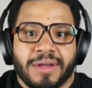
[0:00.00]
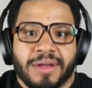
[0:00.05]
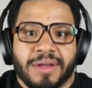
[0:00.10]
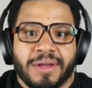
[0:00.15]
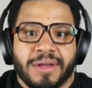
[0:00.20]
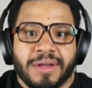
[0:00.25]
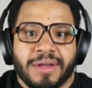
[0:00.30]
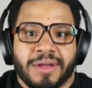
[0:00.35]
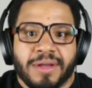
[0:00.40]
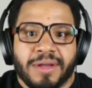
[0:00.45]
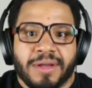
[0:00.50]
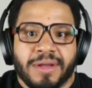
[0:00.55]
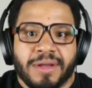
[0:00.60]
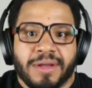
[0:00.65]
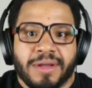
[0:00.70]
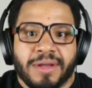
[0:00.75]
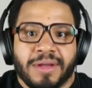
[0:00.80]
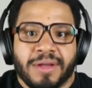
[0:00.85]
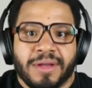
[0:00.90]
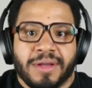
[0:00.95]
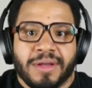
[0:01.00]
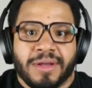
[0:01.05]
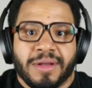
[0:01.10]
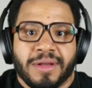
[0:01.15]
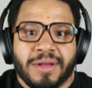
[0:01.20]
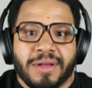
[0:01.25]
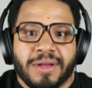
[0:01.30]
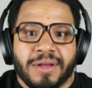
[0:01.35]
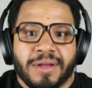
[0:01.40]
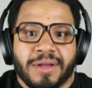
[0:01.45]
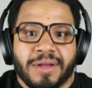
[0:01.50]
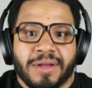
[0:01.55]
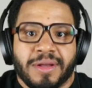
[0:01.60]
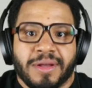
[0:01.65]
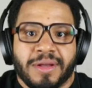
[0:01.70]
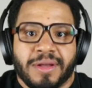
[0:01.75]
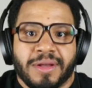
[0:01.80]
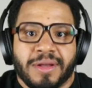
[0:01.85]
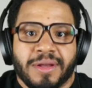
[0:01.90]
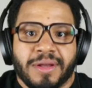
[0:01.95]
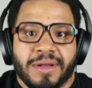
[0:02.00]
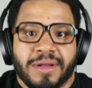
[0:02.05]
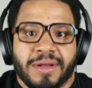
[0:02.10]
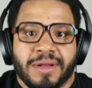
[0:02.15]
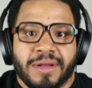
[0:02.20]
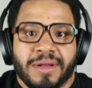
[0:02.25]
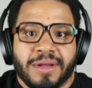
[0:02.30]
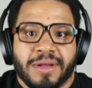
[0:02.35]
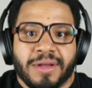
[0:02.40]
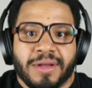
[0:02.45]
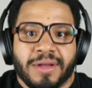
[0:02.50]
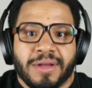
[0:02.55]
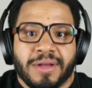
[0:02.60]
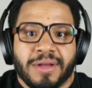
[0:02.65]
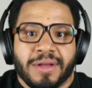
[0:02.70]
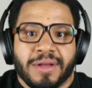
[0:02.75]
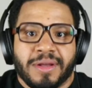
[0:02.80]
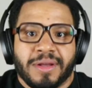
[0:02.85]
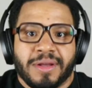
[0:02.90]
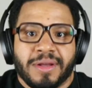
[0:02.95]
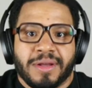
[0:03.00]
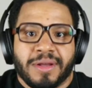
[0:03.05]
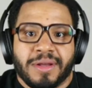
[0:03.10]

one area after another in my life.